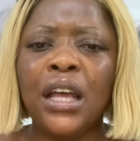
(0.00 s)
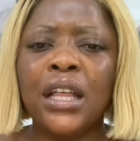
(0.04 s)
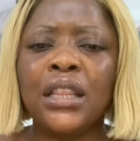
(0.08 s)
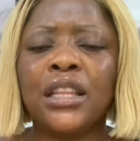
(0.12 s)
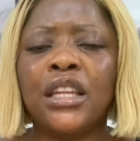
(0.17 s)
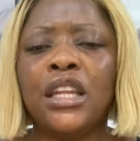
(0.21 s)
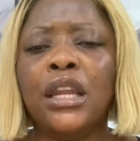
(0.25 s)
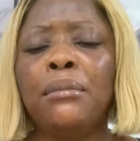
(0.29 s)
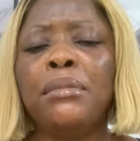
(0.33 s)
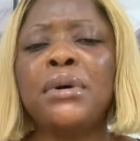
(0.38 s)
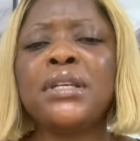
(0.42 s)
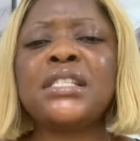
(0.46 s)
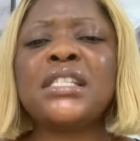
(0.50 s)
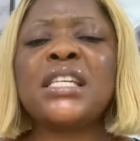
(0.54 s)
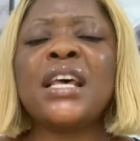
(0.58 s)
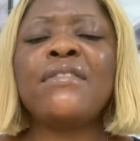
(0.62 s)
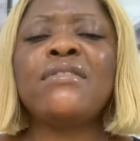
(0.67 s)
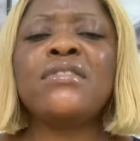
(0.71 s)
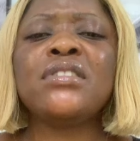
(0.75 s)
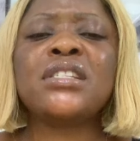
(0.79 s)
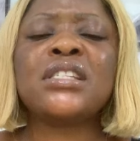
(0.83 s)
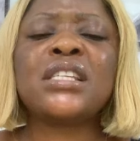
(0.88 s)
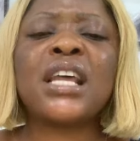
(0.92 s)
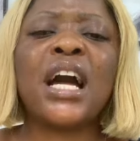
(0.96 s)
The number
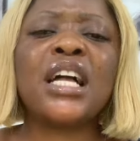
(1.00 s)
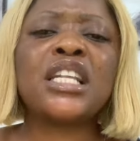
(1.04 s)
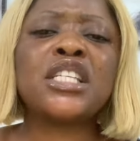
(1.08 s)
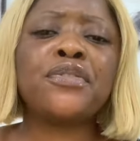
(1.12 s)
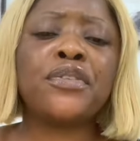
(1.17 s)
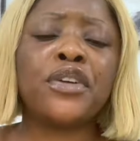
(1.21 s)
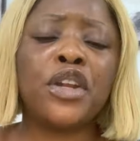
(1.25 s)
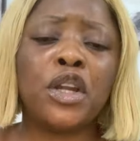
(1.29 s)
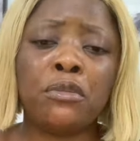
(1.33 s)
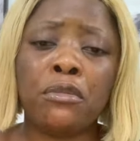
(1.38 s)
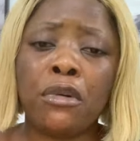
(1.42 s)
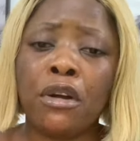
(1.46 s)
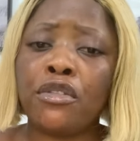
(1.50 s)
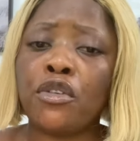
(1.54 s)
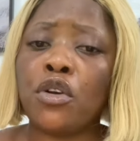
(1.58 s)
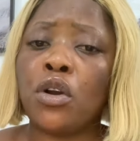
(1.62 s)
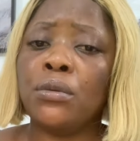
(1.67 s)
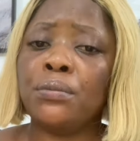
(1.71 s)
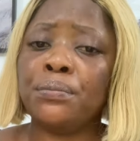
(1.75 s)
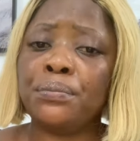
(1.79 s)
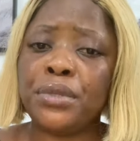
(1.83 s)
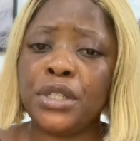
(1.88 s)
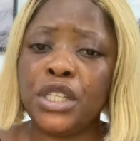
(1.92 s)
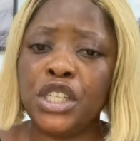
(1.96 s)
7 stands for the number of
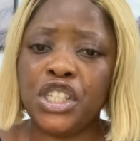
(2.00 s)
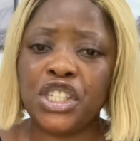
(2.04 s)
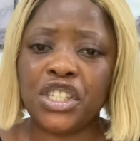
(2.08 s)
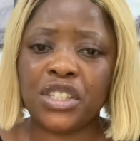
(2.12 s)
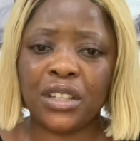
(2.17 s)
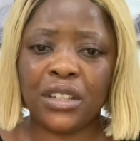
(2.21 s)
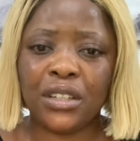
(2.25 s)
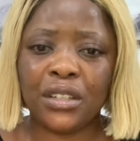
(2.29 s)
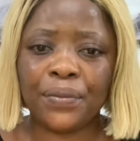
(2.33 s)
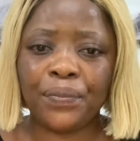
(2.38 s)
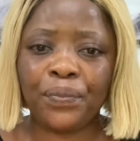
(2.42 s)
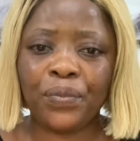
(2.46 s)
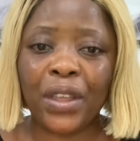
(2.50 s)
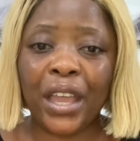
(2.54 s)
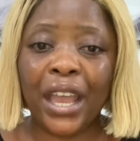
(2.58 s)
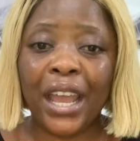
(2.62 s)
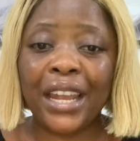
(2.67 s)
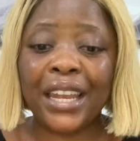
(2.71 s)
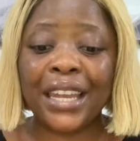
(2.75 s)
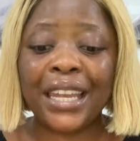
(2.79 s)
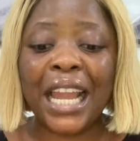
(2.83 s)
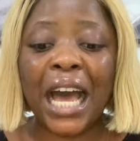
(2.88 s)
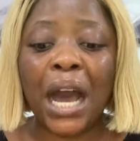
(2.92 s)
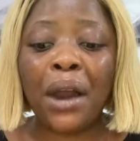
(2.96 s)
completion.
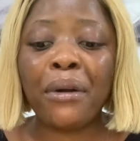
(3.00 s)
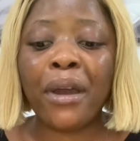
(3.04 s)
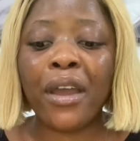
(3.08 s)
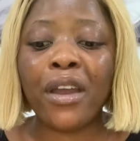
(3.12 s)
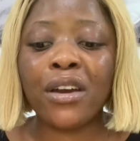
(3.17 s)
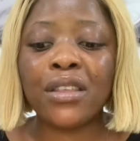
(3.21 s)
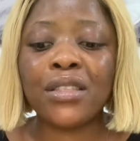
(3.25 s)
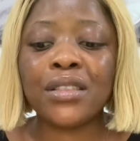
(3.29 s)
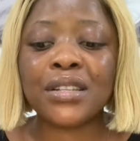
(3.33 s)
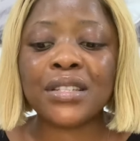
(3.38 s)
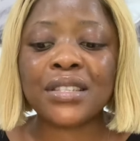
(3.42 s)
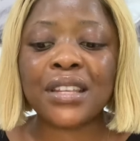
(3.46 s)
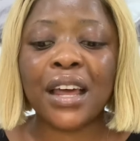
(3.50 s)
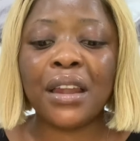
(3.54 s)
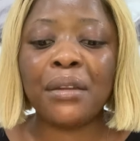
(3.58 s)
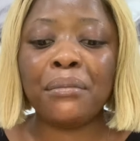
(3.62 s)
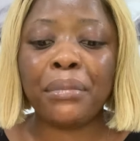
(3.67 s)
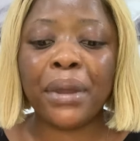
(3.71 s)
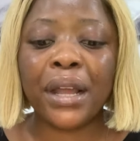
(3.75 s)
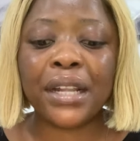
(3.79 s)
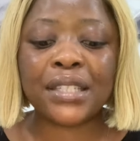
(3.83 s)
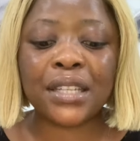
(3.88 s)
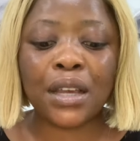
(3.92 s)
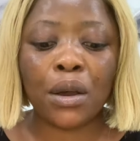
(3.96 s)
And now I understand
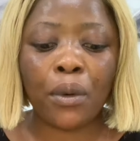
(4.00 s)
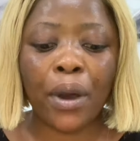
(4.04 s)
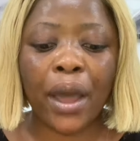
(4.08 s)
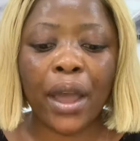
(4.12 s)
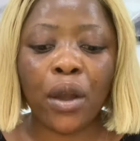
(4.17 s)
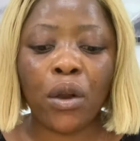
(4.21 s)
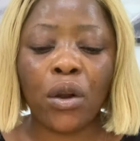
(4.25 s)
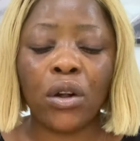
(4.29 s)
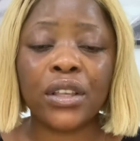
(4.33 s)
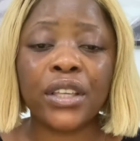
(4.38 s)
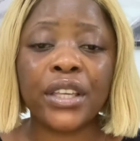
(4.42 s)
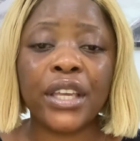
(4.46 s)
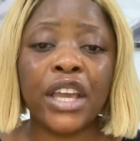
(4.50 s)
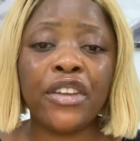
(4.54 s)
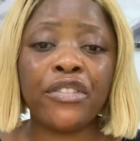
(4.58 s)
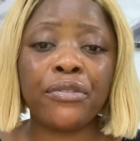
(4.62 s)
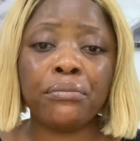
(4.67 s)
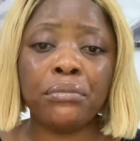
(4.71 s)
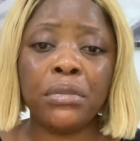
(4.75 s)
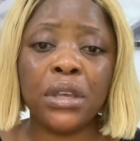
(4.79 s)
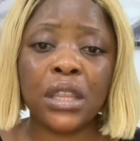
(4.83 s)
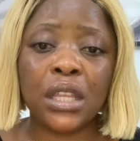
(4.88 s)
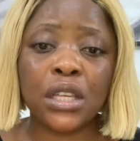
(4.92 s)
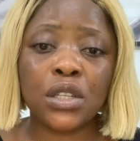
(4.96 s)
better why God
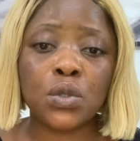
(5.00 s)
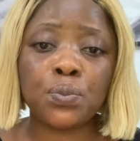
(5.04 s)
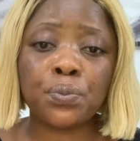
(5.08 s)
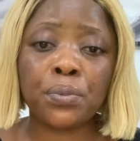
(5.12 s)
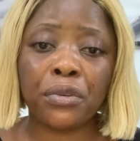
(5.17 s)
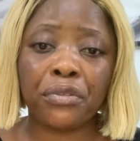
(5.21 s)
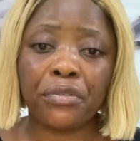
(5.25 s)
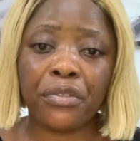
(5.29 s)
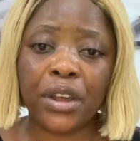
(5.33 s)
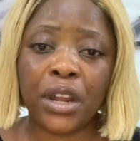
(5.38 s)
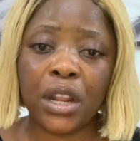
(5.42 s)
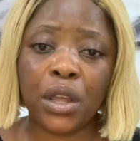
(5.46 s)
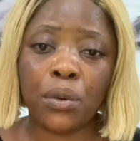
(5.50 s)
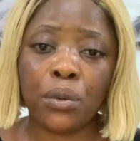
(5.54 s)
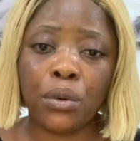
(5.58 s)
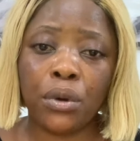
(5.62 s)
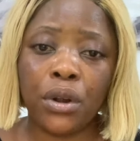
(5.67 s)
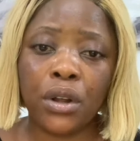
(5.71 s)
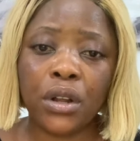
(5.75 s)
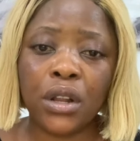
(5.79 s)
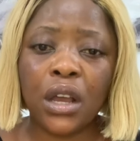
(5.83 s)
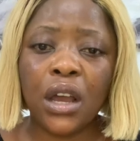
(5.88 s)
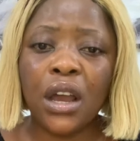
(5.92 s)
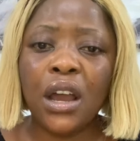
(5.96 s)
gave me this prophetic
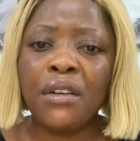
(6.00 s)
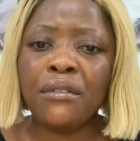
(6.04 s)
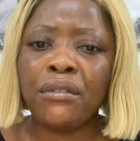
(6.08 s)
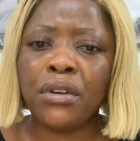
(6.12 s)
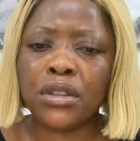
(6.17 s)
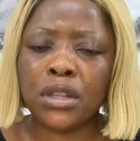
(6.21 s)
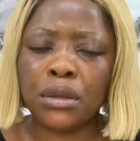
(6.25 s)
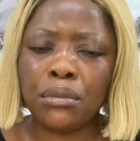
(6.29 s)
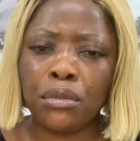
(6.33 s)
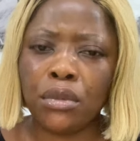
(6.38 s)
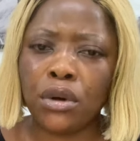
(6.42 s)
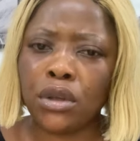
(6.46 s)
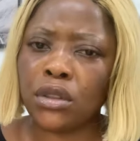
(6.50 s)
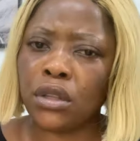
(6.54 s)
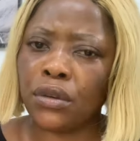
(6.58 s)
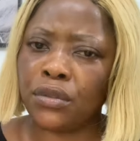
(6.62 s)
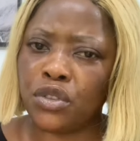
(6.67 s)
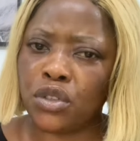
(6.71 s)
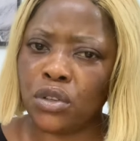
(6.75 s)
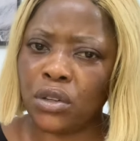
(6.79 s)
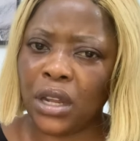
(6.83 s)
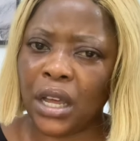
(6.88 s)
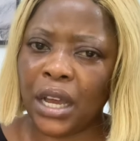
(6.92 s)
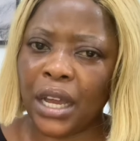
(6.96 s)
word for the month of
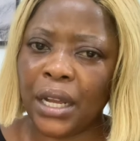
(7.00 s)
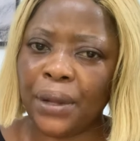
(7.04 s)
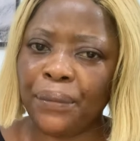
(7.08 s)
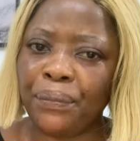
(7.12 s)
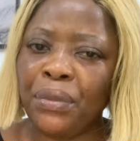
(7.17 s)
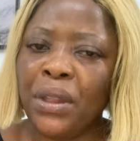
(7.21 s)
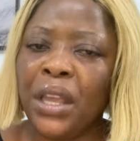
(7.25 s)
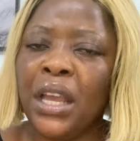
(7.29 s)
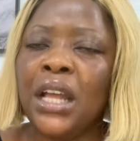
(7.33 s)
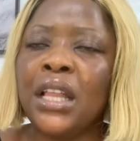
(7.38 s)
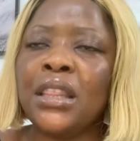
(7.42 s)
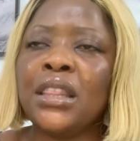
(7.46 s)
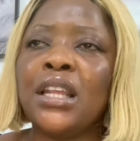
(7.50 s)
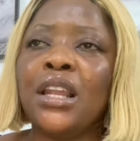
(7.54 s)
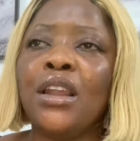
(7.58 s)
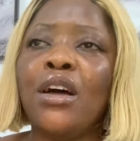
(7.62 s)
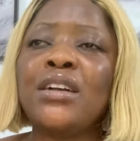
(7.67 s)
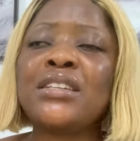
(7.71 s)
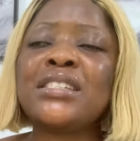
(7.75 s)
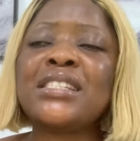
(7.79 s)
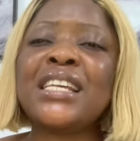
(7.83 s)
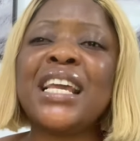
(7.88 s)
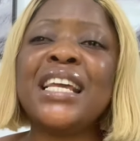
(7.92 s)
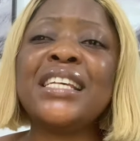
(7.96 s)
July. The
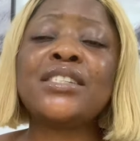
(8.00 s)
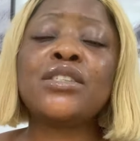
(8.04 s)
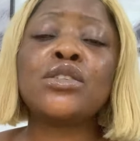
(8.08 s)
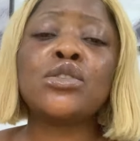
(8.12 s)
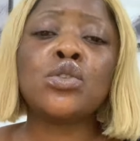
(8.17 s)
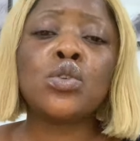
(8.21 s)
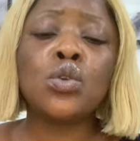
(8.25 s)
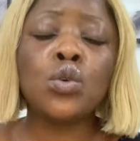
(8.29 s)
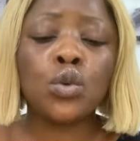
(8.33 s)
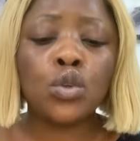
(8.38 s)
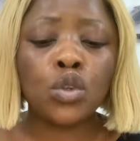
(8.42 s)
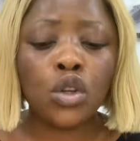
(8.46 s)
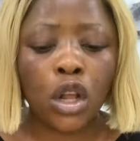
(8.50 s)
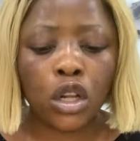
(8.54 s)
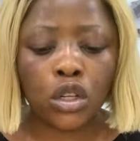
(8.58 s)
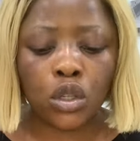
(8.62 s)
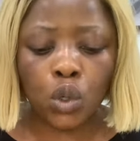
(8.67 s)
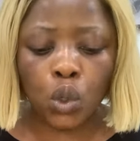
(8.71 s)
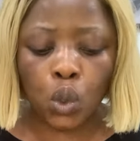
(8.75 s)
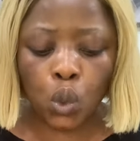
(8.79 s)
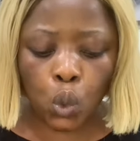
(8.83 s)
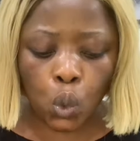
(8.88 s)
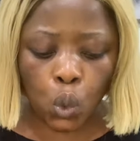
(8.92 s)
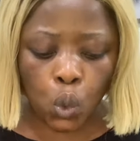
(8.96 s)
Lord says, do
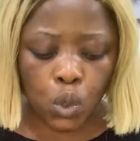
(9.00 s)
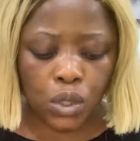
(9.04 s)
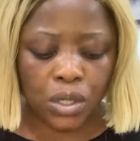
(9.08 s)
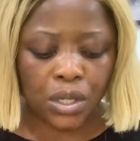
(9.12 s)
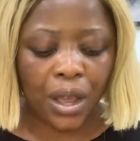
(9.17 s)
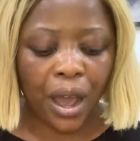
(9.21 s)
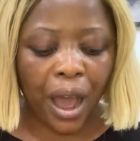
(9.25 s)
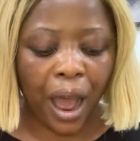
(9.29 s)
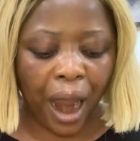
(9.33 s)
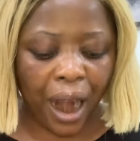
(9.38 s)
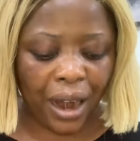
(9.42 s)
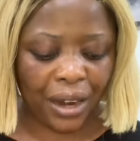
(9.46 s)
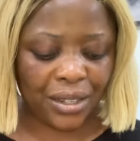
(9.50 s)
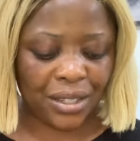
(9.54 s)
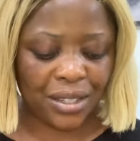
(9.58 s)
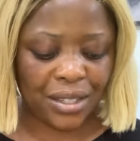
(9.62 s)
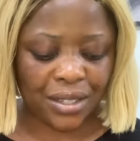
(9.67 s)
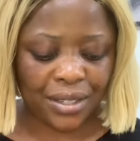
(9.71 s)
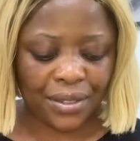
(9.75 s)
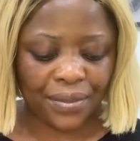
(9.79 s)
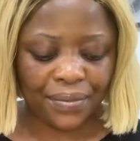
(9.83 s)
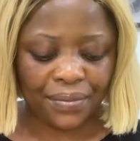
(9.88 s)
not lose heart.